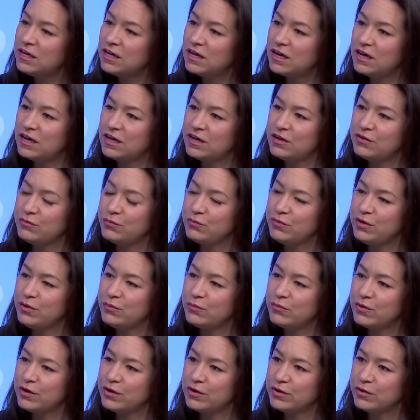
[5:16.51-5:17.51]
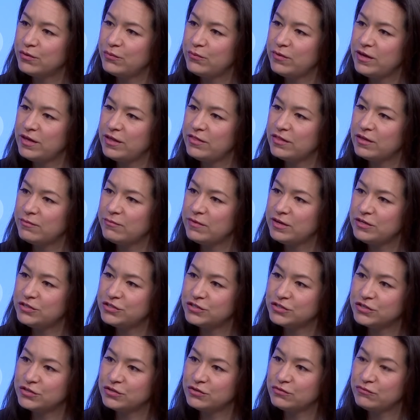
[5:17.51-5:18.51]
And we work with a
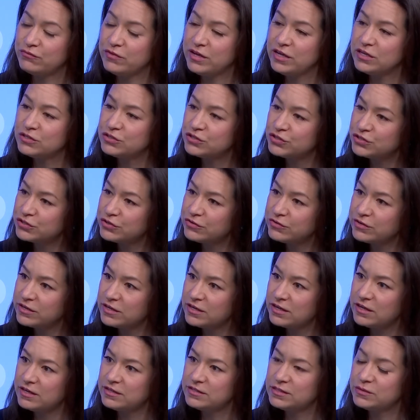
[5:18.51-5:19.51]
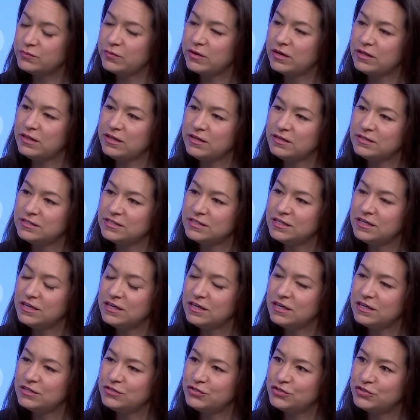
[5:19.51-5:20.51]
major reinsurer as well as
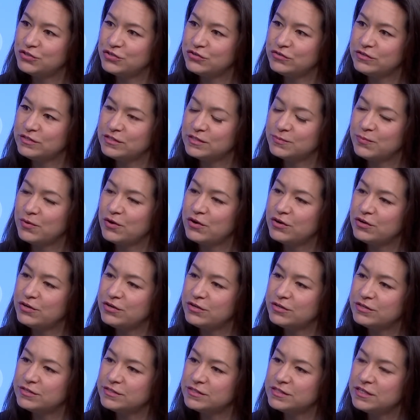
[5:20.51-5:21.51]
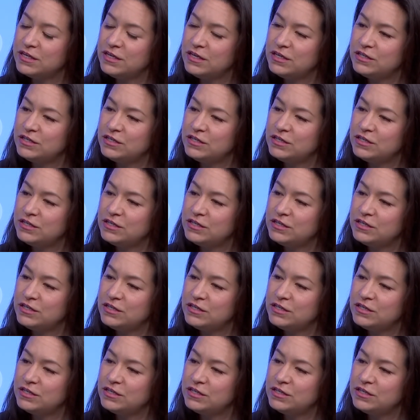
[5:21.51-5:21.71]
insurance partners